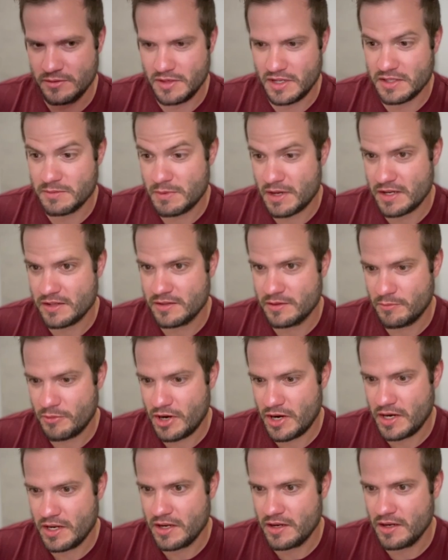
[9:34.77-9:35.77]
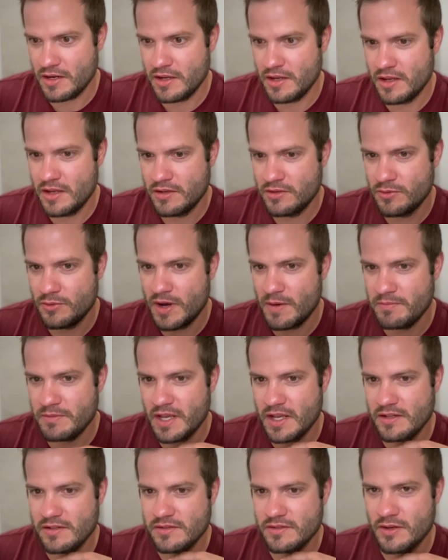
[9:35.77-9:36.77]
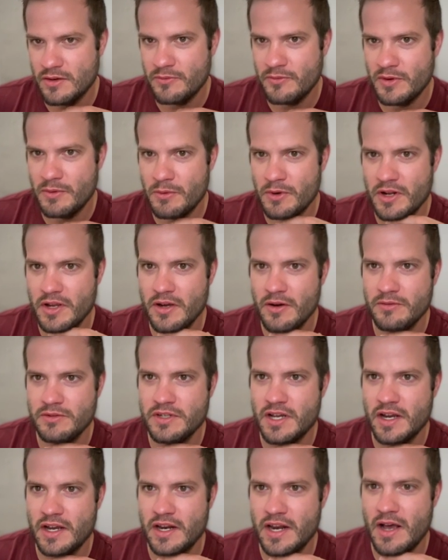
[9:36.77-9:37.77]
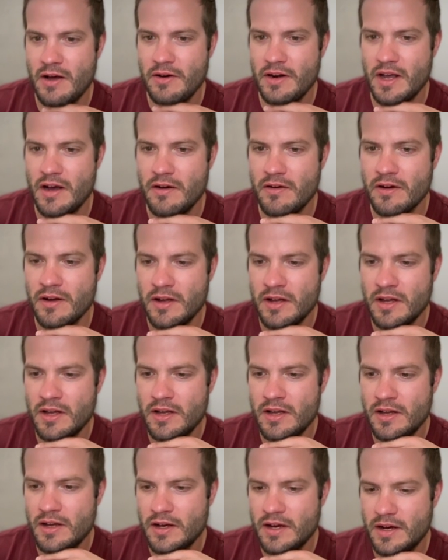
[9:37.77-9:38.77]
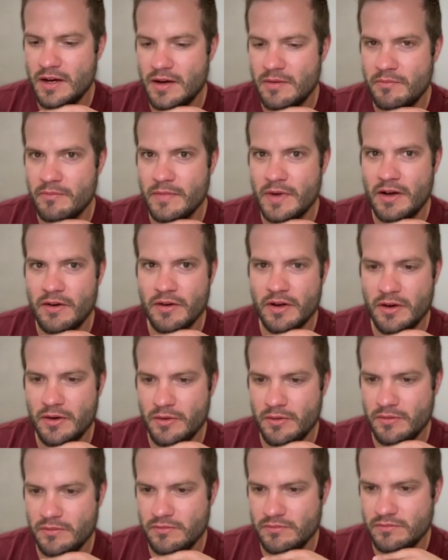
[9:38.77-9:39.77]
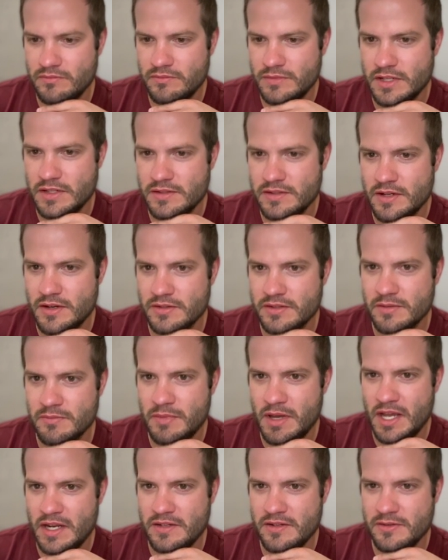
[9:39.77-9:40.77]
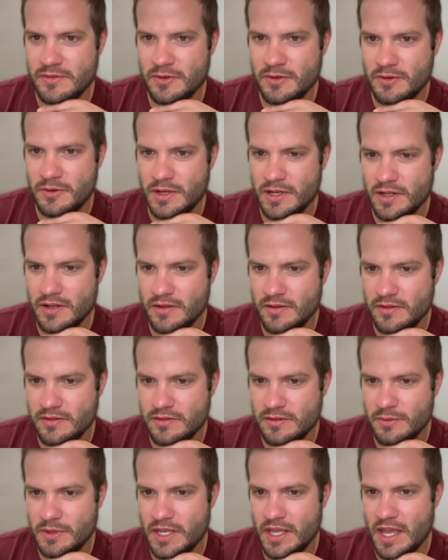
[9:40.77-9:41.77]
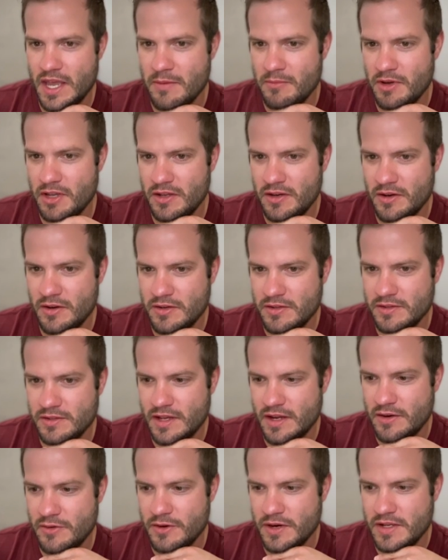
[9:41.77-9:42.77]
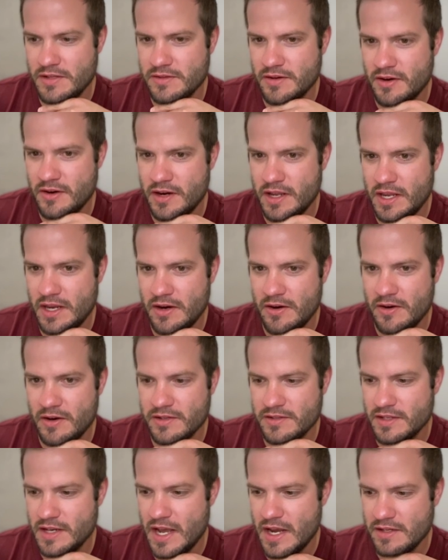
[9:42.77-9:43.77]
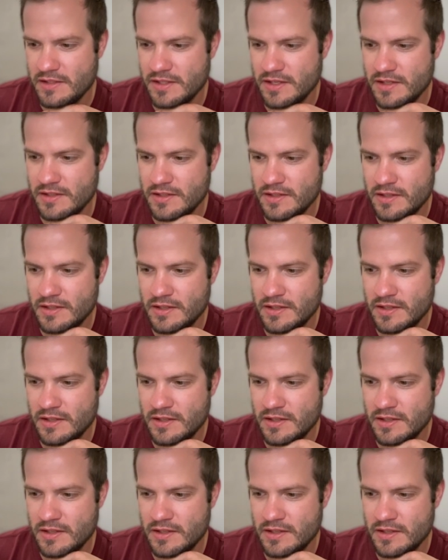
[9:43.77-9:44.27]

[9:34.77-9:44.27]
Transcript: expect the branding to update. So if we were to go check it out now, um, I'll go install some pages real quick so we can, but you notice that green's already here as an accent.